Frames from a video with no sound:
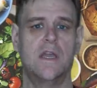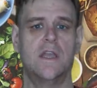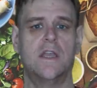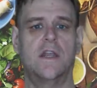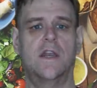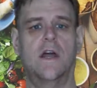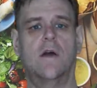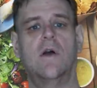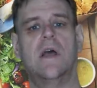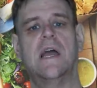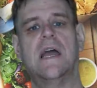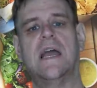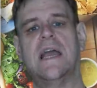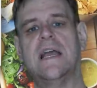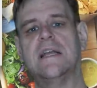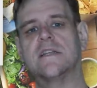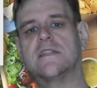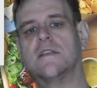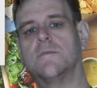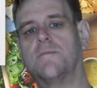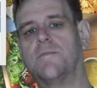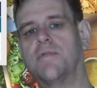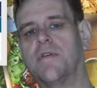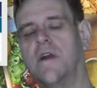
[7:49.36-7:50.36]
You know,
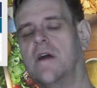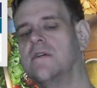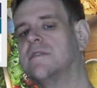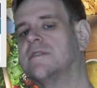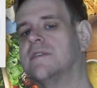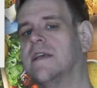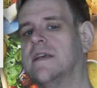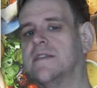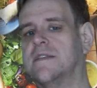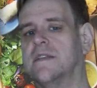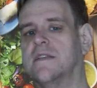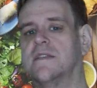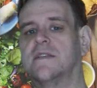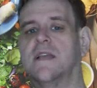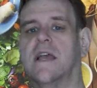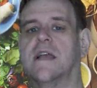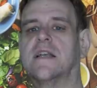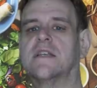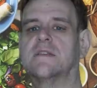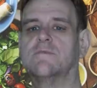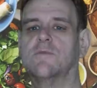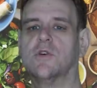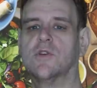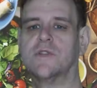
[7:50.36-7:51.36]
it's a process that
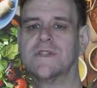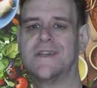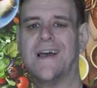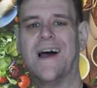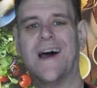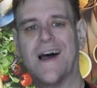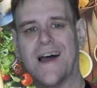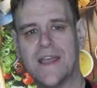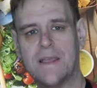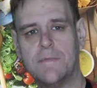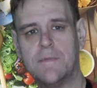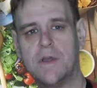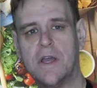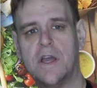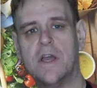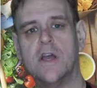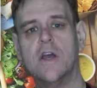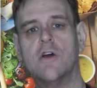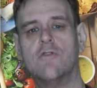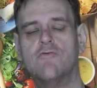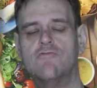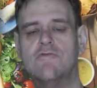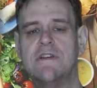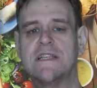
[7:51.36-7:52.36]
takes more time,
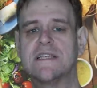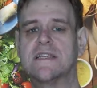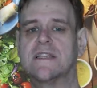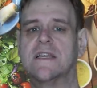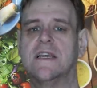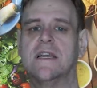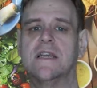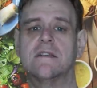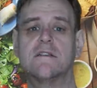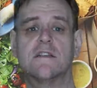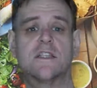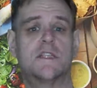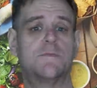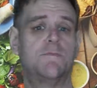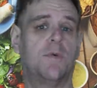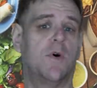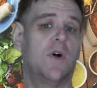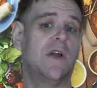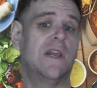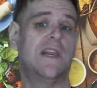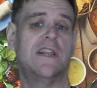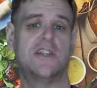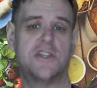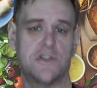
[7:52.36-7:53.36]
risking the
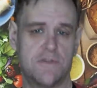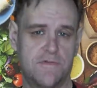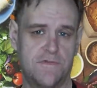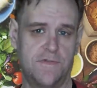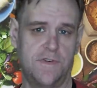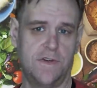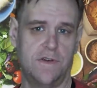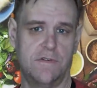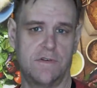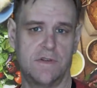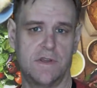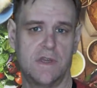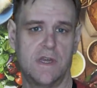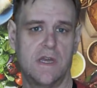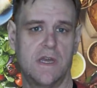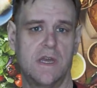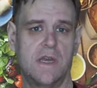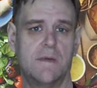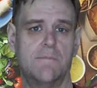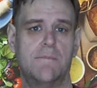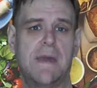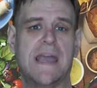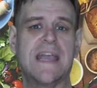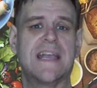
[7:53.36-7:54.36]
spoilage of food,
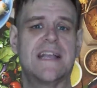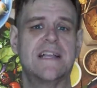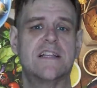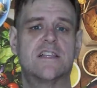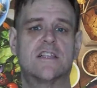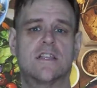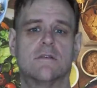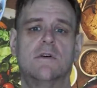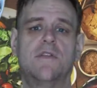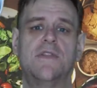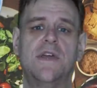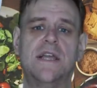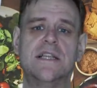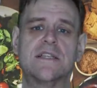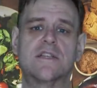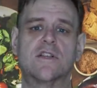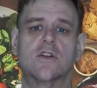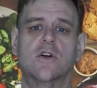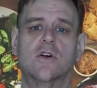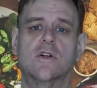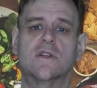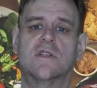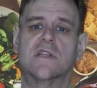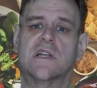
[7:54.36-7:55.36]
making some of these
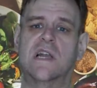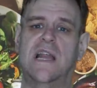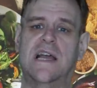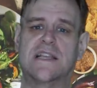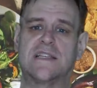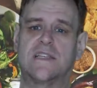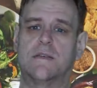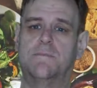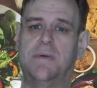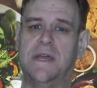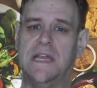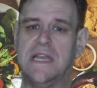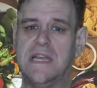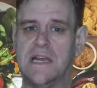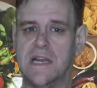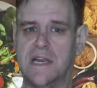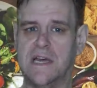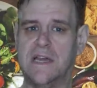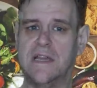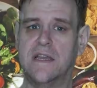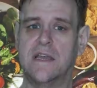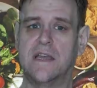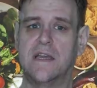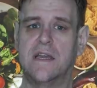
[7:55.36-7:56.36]
goods less
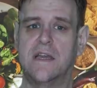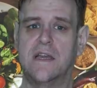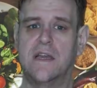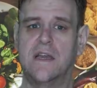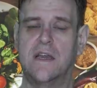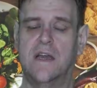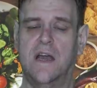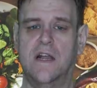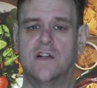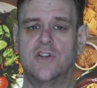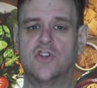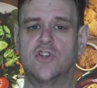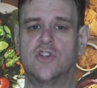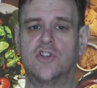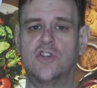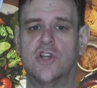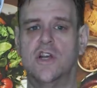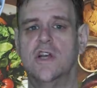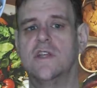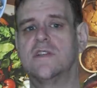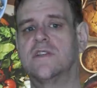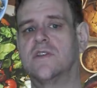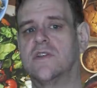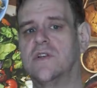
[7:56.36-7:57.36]
appealing, and
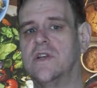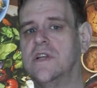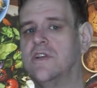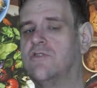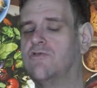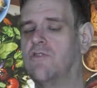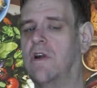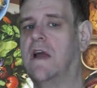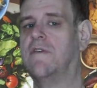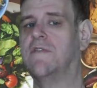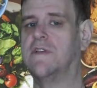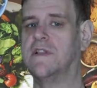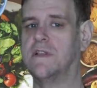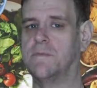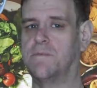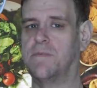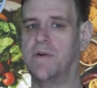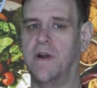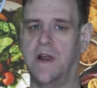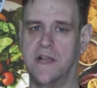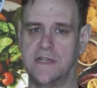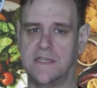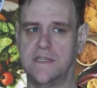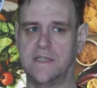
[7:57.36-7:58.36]
certainly driving the
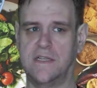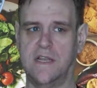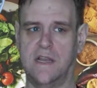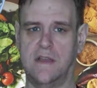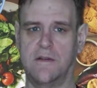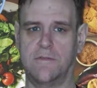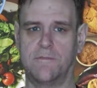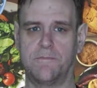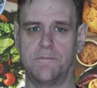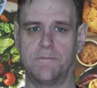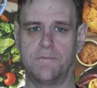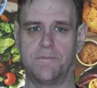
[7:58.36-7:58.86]
price down.